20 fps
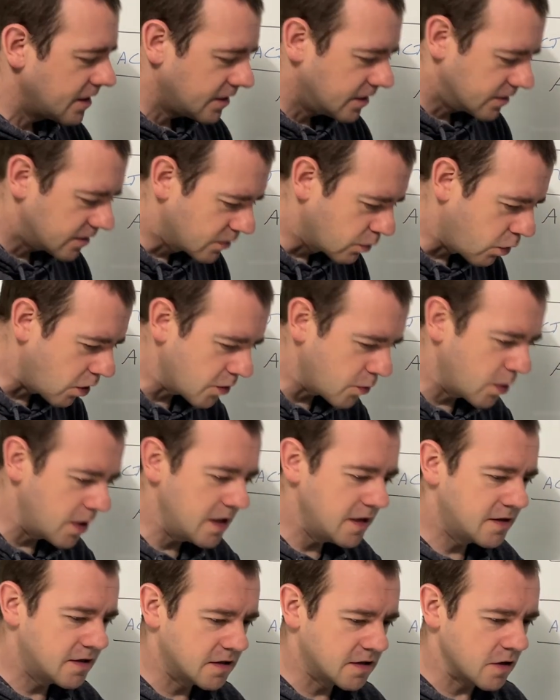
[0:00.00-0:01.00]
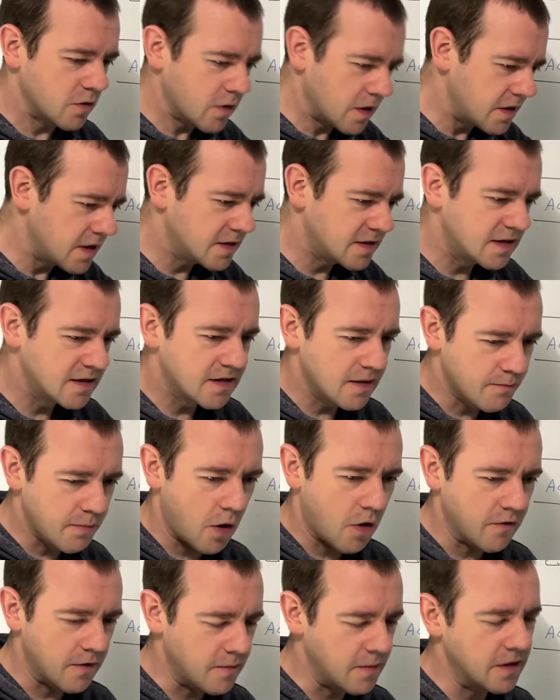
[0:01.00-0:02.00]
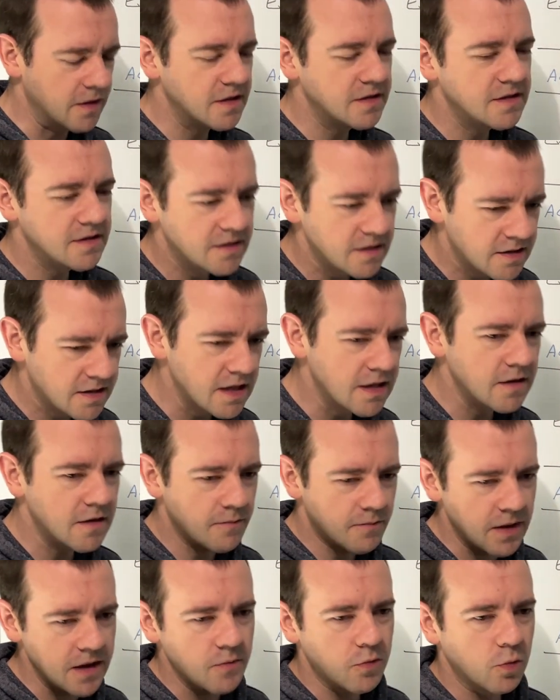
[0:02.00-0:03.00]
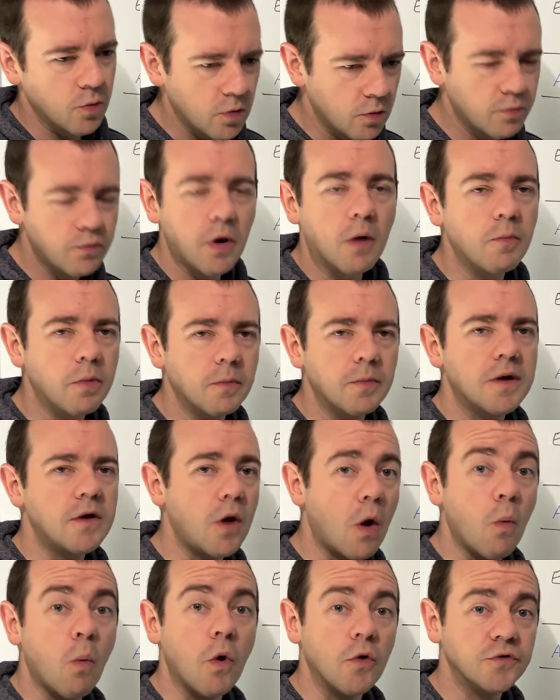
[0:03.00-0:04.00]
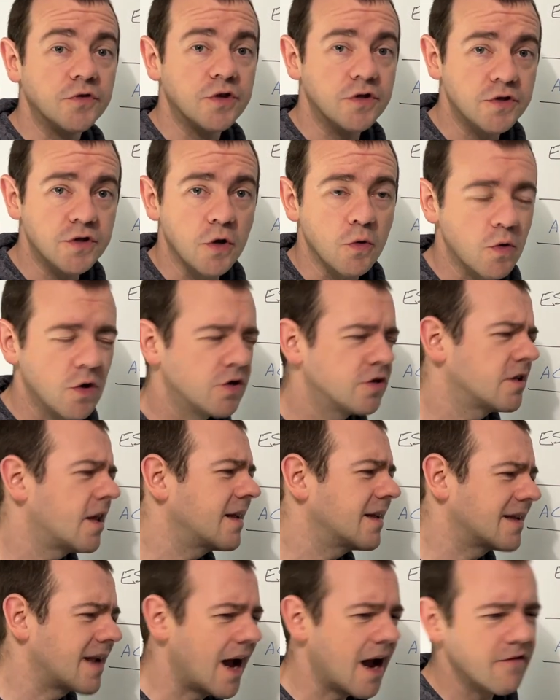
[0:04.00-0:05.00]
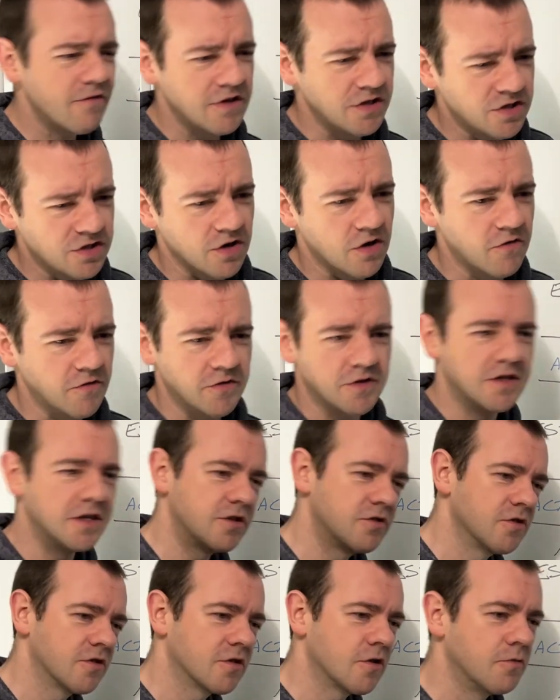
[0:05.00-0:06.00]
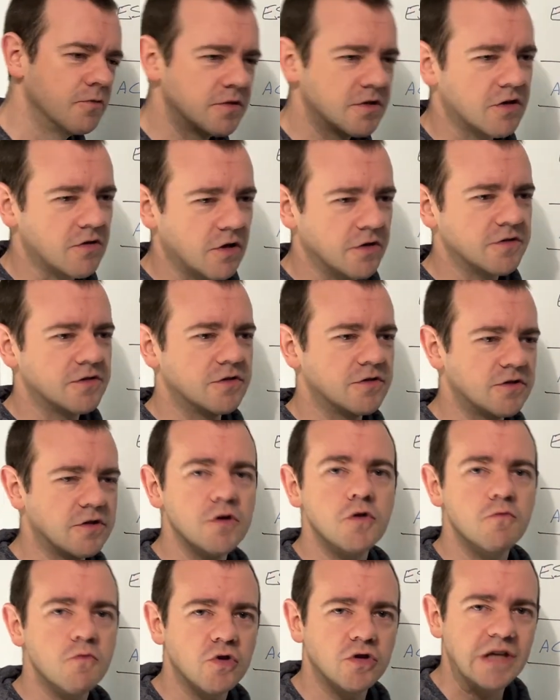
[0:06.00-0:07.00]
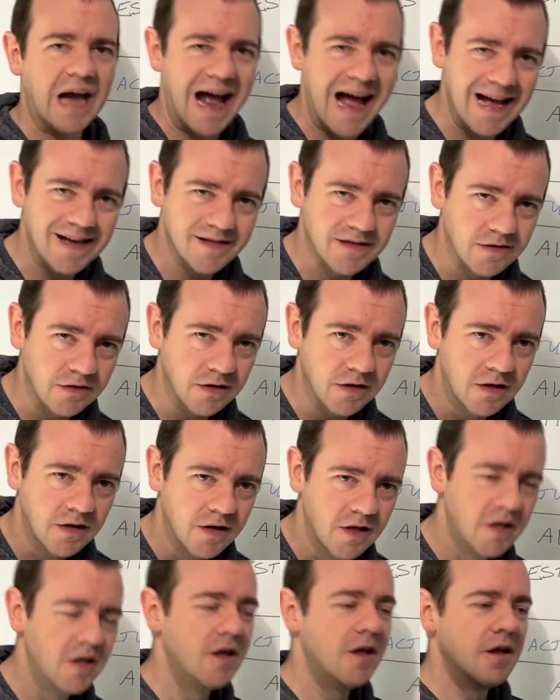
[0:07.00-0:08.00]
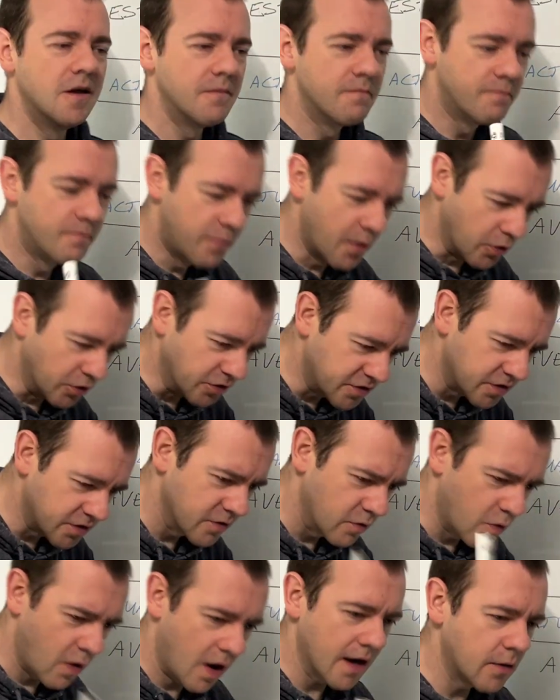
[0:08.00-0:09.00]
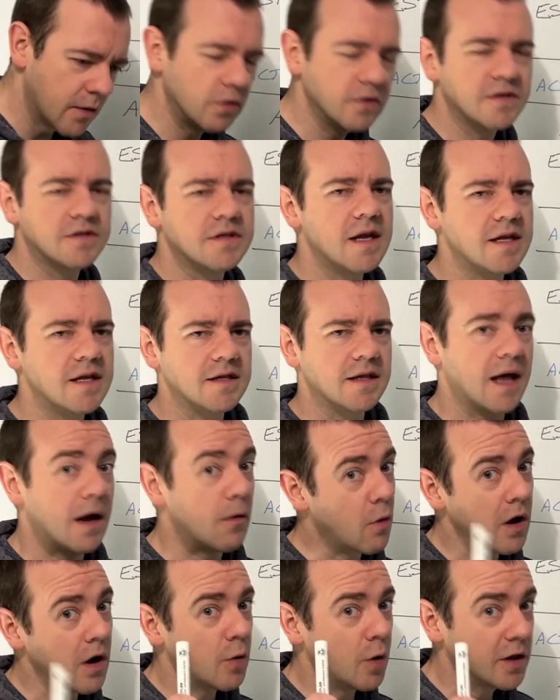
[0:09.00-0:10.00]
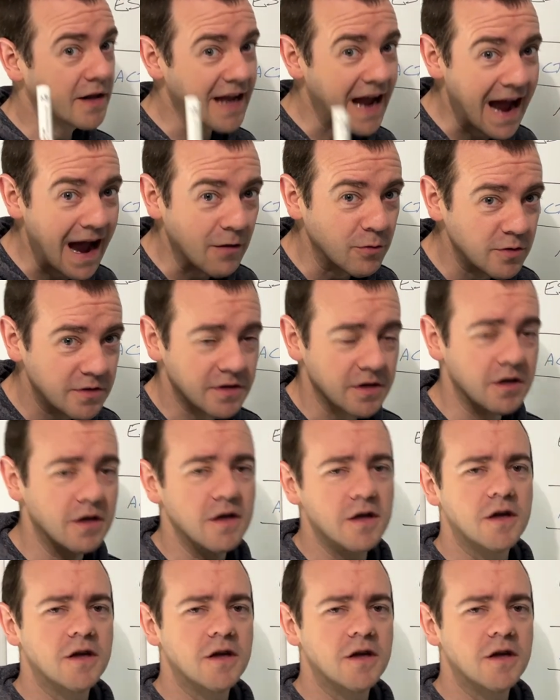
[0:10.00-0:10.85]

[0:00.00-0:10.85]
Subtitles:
So what we need to do, and this is the boring bit, this is the thing that people will probably not want to do. It's like car insurance, it just comes across as too much hassle. But what I will say to that, what I will counter